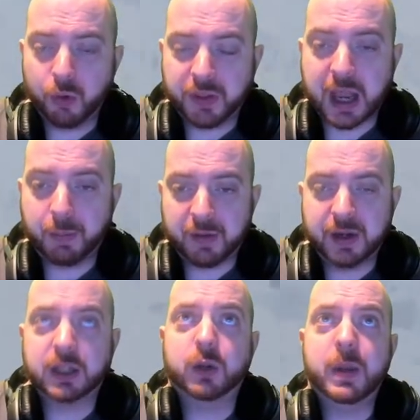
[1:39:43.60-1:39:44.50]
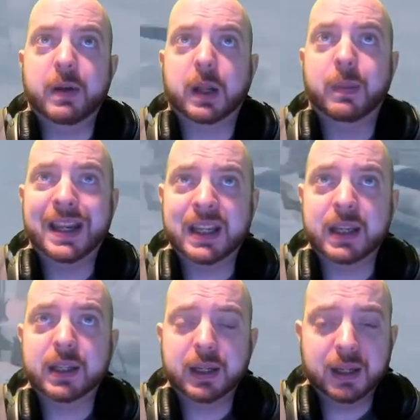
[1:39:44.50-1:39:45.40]
the gameplay features to be completed
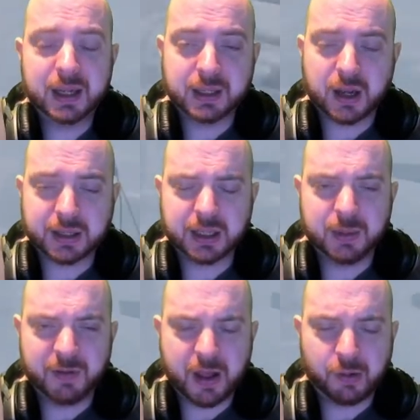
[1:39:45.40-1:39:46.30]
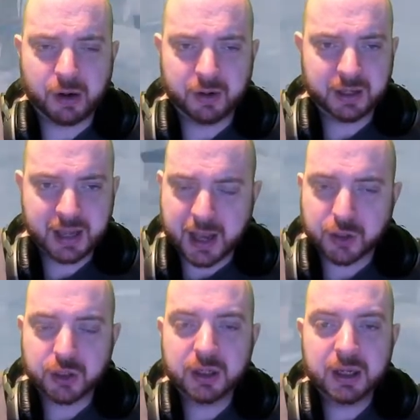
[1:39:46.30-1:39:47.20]
and Star Citizen to be further along?
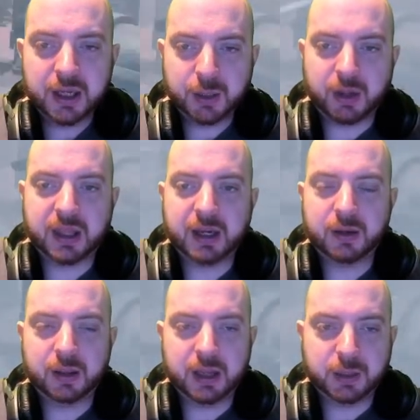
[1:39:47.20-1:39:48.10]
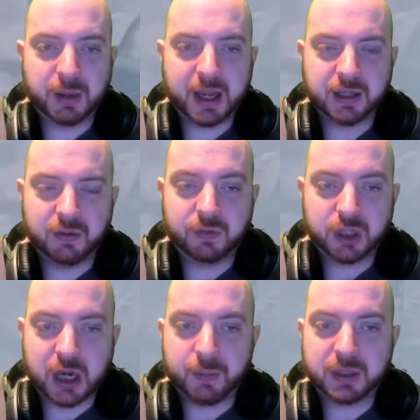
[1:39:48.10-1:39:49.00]
Yes. Do I think that it's because of
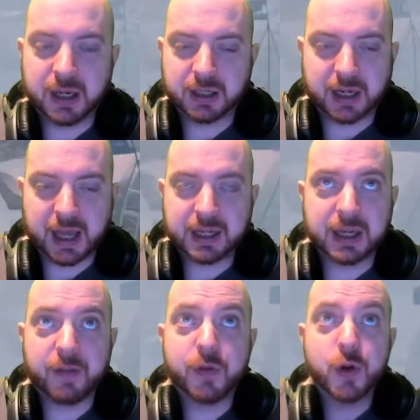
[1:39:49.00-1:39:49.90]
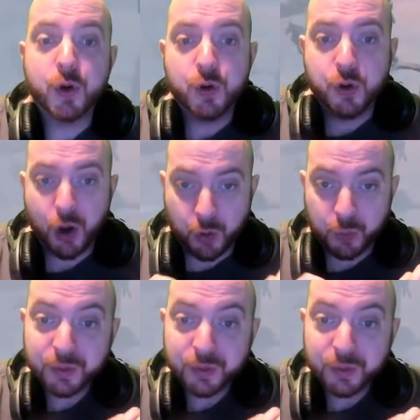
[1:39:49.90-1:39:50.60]
ships that it's delayed stuff? No.